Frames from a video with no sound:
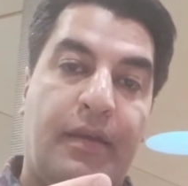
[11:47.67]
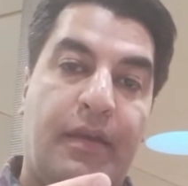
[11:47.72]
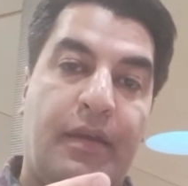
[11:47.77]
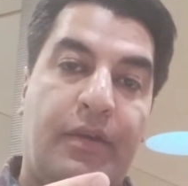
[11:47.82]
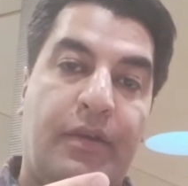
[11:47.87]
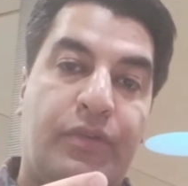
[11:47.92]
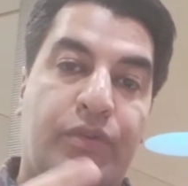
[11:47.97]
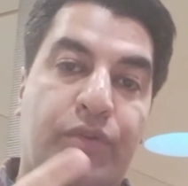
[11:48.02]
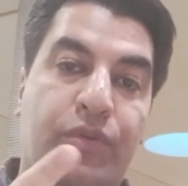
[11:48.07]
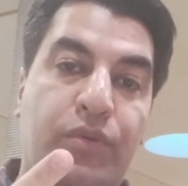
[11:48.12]

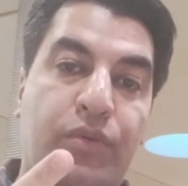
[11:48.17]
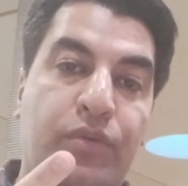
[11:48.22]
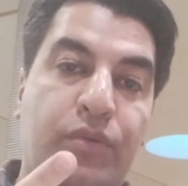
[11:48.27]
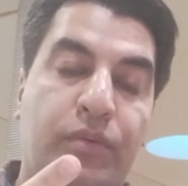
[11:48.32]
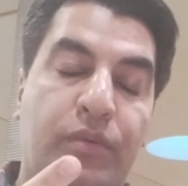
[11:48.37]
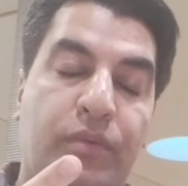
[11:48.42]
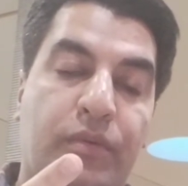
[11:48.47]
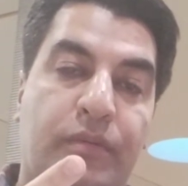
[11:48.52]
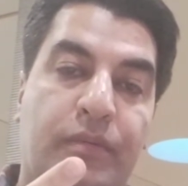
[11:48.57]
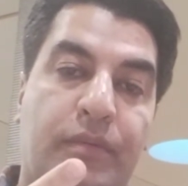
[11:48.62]

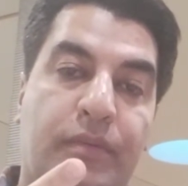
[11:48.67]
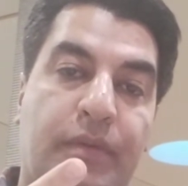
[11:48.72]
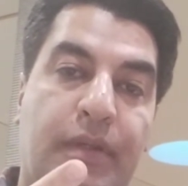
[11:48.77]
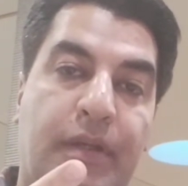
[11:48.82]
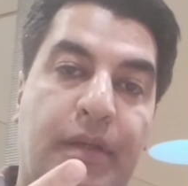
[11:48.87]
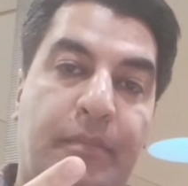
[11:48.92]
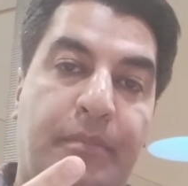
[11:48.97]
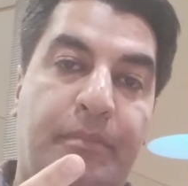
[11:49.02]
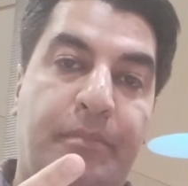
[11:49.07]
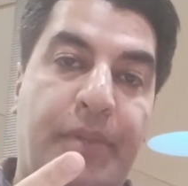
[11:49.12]
two
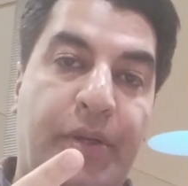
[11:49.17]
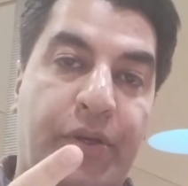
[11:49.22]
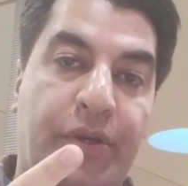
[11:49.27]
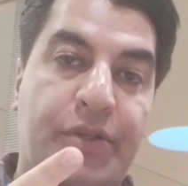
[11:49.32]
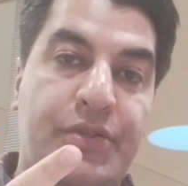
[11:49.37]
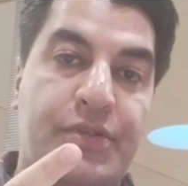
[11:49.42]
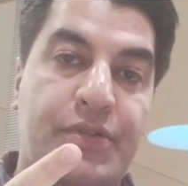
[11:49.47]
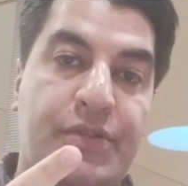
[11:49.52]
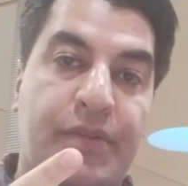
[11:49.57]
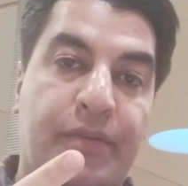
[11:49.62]

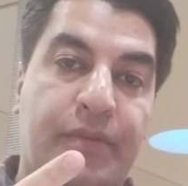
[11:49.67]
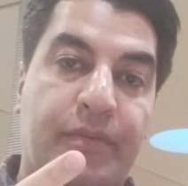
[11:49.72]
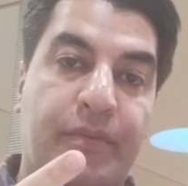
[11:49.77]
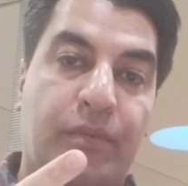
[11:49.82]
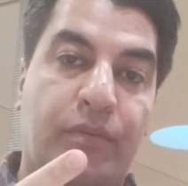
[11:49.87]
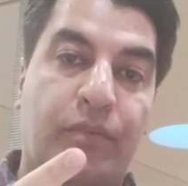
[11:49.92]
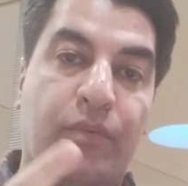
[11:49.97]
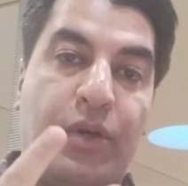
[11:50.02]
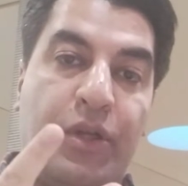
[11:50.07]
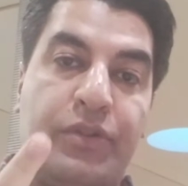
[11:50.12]
birds,
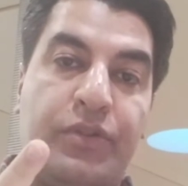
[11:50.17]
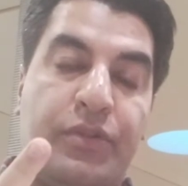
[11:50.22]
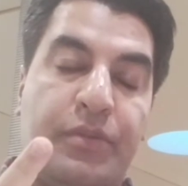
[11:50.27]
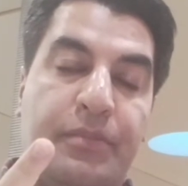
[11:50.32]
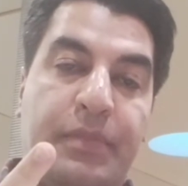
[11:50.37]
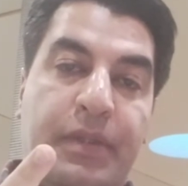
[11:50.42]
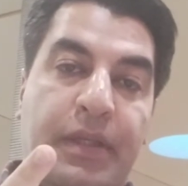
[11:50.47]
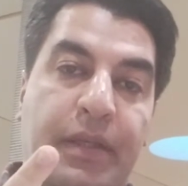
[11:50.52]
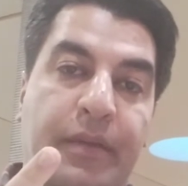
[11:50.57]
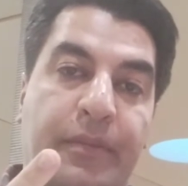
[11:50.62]
one to
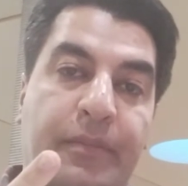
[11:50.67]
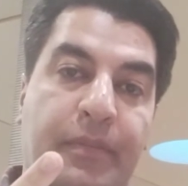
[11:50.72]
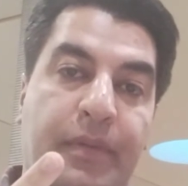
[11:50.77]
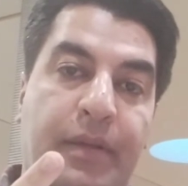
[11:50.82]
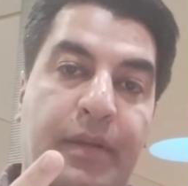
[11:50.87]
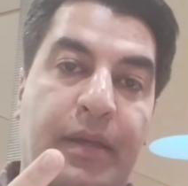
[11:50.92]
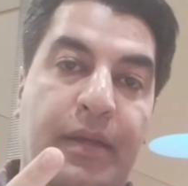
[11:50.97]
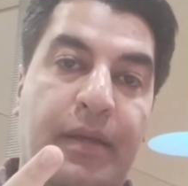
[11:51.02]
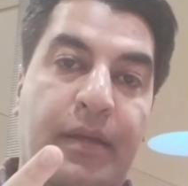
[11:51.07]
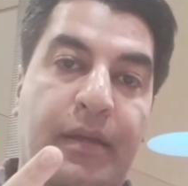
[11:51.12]
be
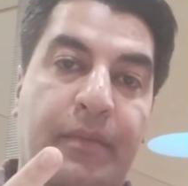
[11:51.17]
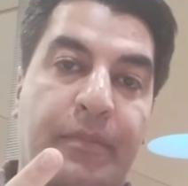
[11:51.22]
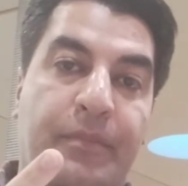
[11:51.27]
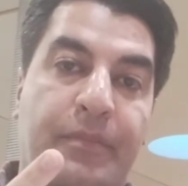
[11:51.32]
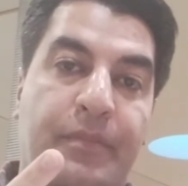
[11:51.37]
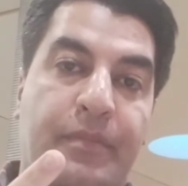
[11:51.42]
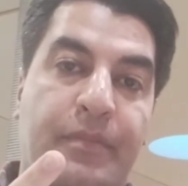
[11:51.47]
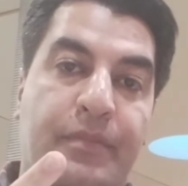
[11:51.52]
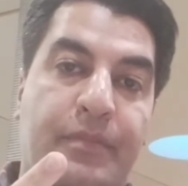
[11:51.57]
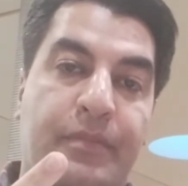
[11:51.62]
um,
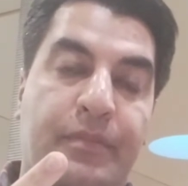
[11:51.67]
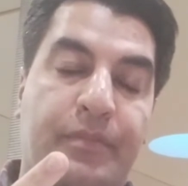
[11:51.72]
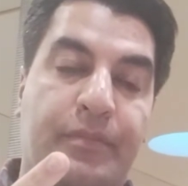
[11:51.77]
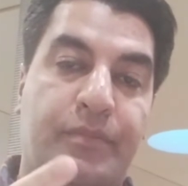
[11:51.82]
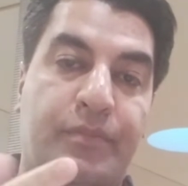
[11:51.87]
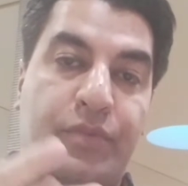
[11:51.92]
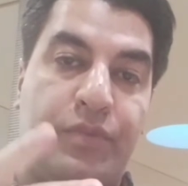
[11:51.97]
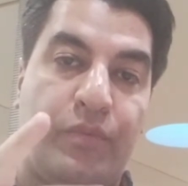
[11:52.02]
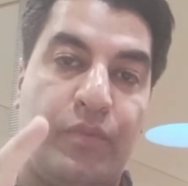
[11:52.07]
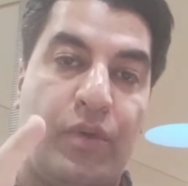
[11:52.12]

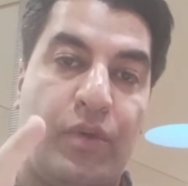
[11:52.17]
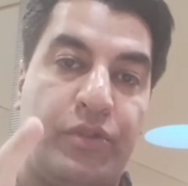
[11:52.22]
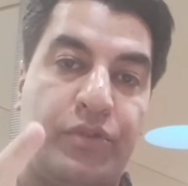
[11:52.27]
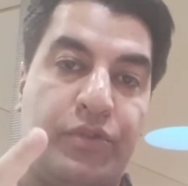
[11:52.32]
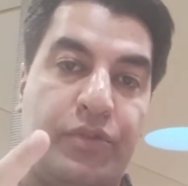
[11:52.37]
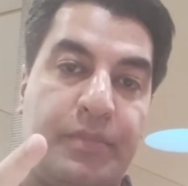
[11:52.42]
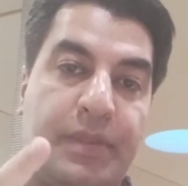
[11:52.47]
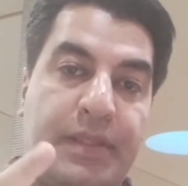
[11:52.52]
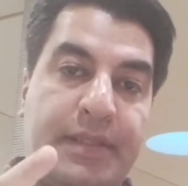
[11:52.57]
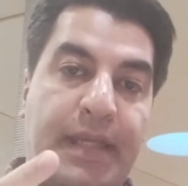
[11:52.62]
one
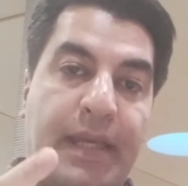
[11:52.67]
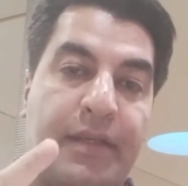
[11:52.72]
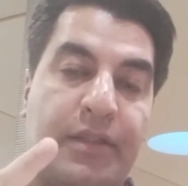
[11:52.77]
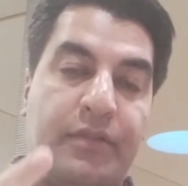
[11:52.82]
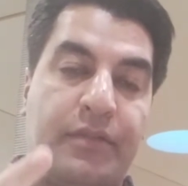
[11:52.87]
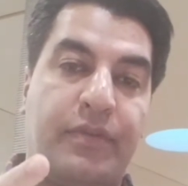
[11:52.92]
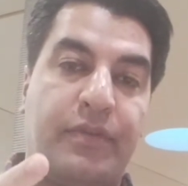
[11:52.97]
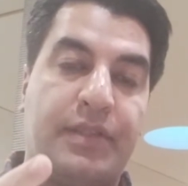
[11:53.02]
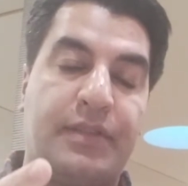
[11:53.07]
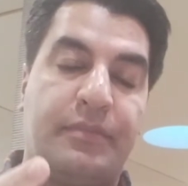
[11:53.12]
to be
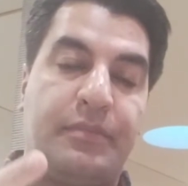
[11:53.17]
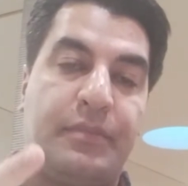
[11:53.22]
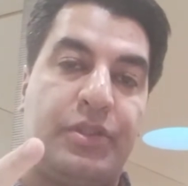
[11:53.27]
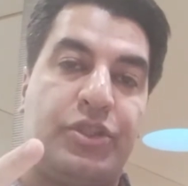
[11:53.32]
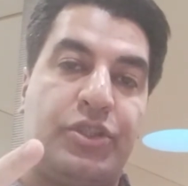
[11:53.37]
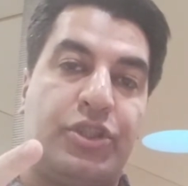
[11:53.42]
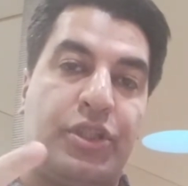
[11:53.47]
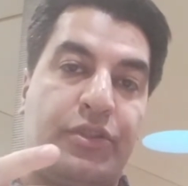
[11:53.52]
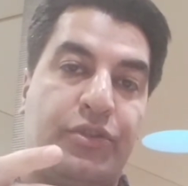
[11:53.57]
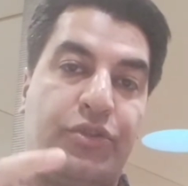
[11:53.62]
sacrificed, I mean,
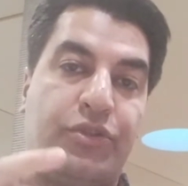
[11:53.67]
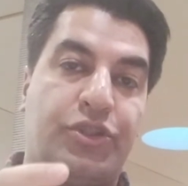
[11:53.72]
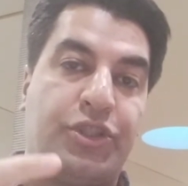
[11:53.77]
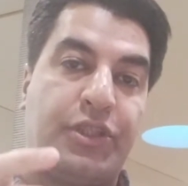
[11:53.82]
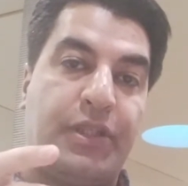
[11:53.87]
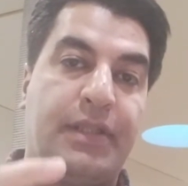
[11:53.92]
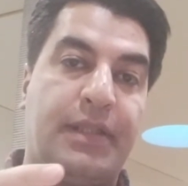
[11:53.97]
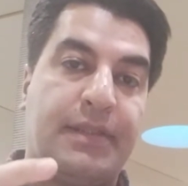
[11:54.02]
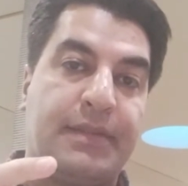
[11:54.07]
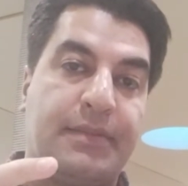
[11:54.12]
sh to
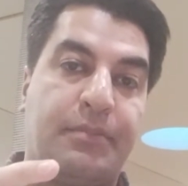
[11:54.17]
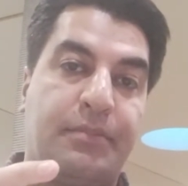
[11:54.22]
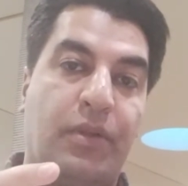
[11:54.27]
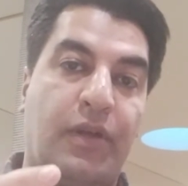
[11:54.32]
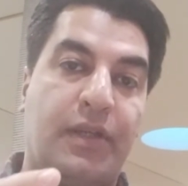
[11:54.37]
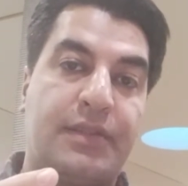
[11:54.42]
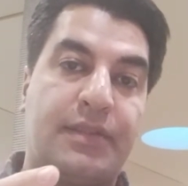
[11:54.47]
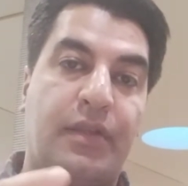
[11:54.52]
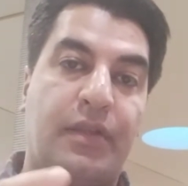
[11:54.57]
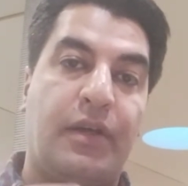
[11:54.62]
shed his
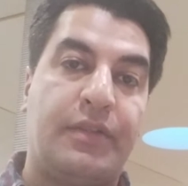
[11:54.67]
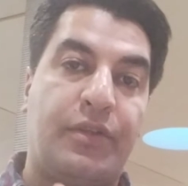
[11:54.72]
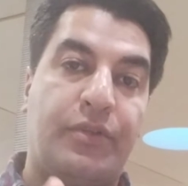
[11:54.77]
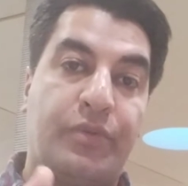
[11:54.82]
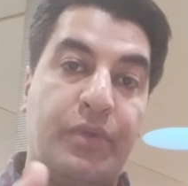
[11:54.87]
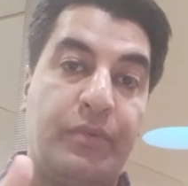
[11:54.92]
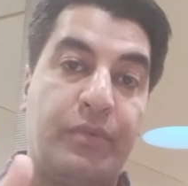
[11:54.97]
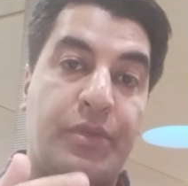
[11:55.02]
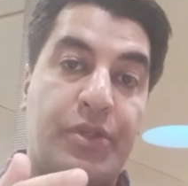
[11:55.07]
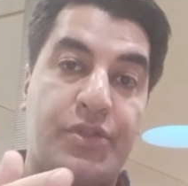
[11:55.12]
blood on the
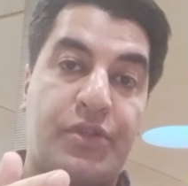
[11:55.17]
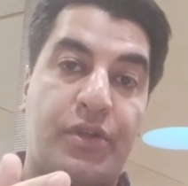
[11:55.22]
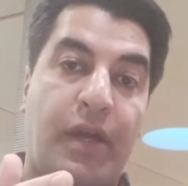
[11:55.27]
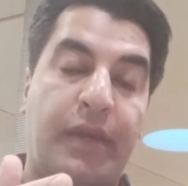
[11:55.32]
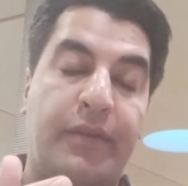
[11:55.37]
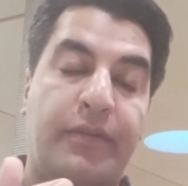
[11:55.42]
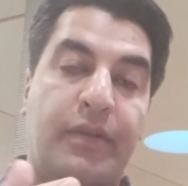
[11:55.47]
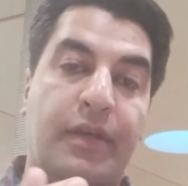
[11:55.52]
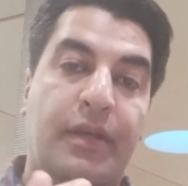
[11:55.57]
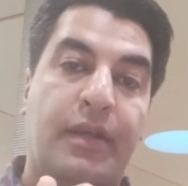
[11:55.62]
riverside.